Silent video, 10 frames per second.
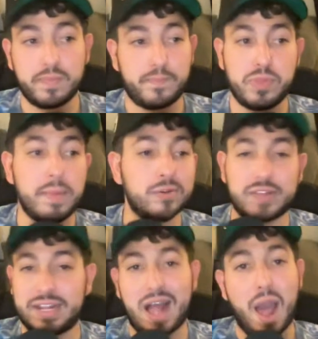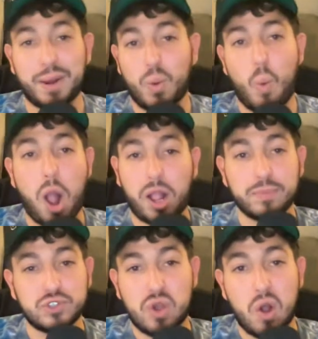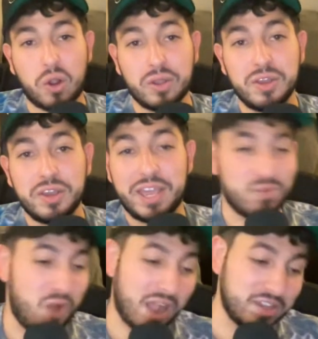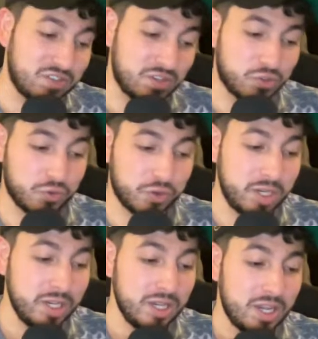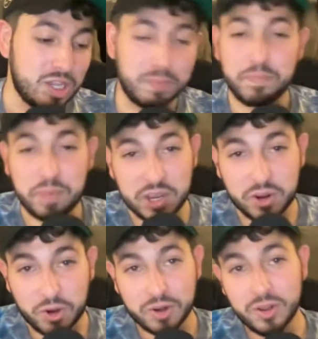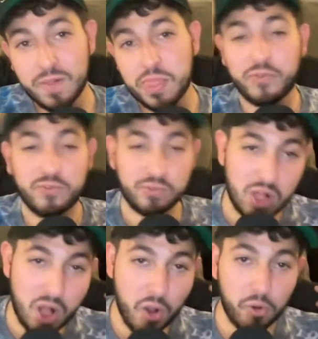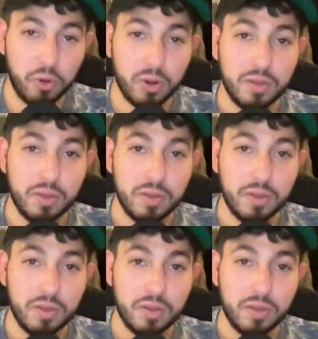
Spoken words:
the most iconic walk-up song in Rockies history, the beard, the flow.